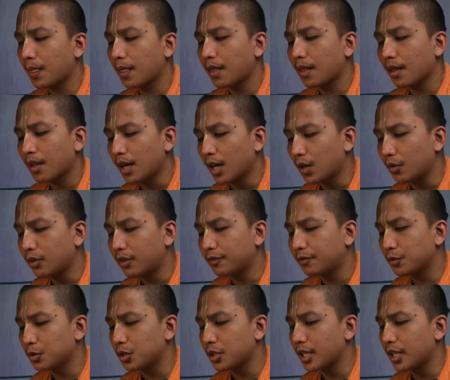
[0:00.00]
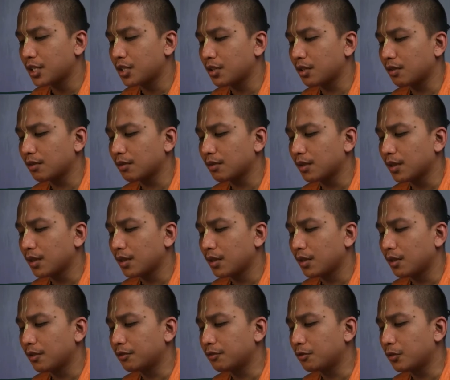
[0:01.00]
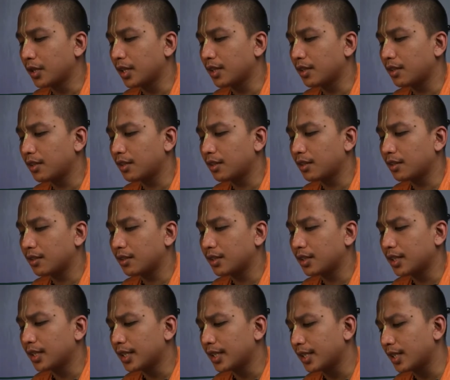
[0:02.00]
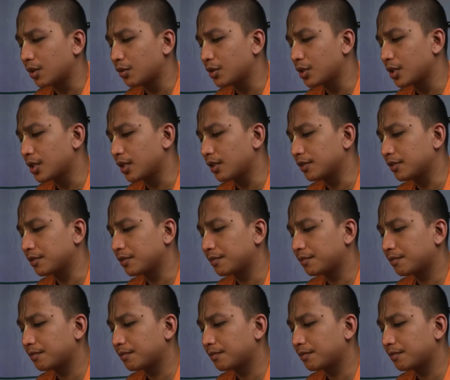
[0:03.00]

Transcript: our possession of wealth, and ourselves.